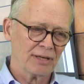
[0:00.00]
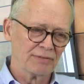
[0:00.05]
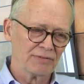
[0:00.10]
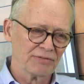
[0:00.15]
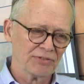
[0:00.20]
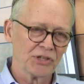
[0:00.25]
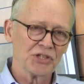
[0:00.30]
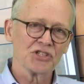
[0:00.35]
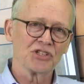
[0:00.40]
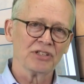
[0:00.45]
of
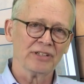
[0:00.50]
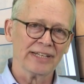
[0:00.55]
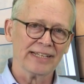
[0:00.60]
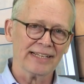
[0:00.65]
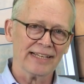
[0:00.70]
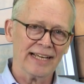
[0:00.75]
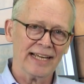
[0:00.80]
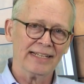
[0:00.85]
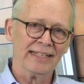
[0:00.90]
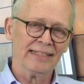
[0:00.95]

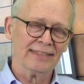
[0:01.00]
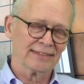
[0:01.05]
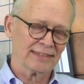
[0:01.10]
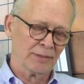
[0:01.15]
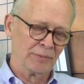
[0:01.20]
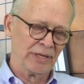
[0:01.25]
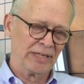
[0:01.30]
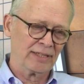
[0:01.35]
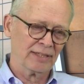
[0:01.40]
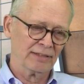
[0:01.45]
virtually any
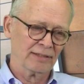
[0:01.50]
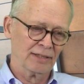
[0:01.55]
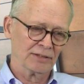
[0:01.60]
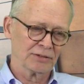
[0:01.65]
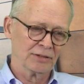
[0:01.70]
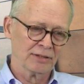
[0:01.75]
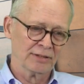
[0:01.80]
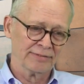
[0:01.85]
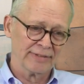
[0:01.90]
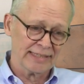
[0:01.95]

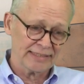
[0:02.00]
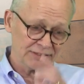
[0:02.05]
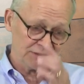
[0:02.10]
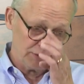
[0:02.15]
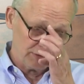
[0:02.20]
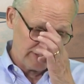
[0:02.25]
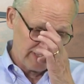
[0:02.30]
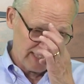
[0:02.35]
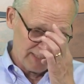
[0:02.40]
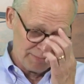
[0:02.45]
semiconductor device
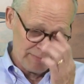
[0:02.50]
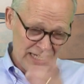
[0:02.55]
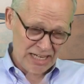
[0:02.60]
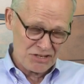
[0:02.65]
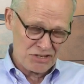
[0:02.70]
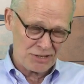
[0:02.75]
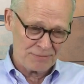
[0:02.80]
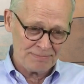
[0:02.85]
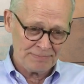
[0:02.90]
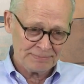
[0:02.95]
you can
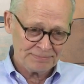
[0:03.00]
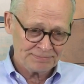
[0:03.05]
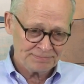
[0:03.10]
imagine.